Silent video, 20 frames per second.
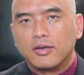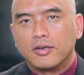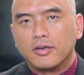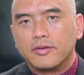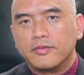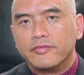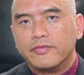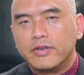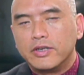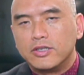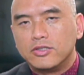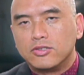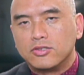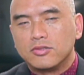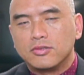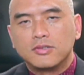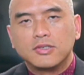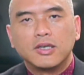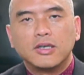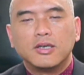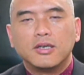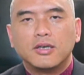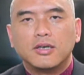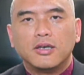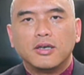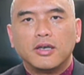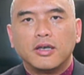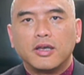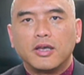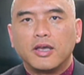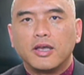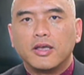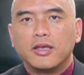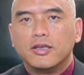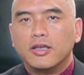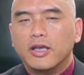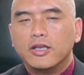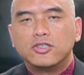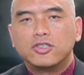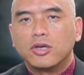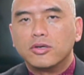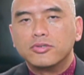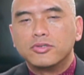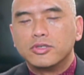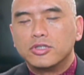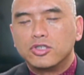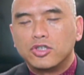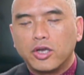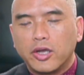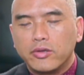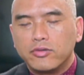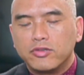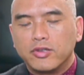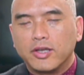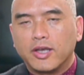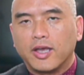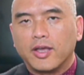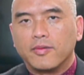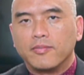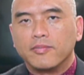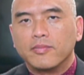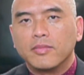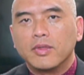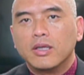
villages, it totally changed the game.